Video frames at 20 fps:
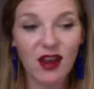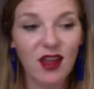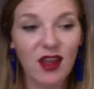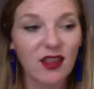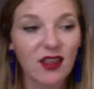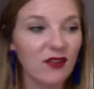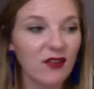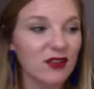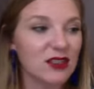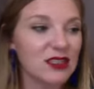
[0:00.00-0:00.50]
I'd
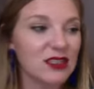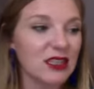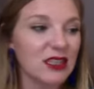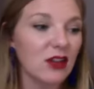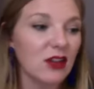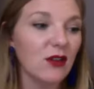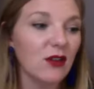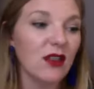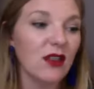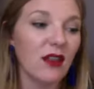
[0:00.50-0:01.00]
love to see
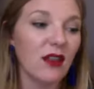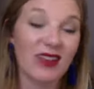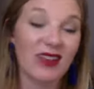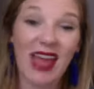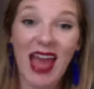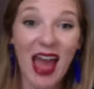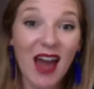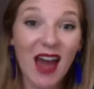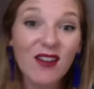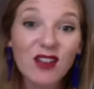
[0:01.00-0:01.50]
you. I'd love to
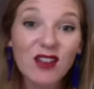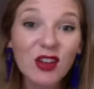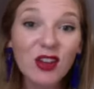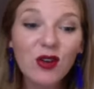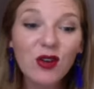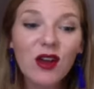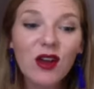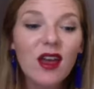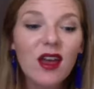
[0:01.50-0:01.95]
have you.